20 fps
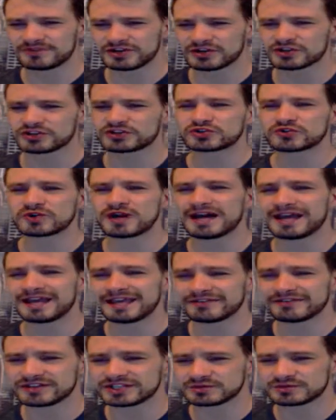They're
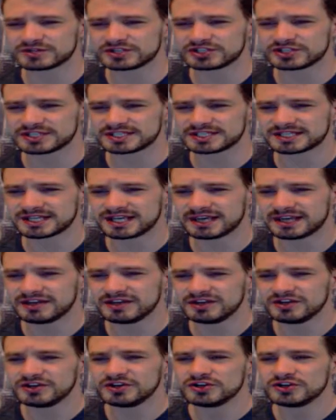trying. This one should say,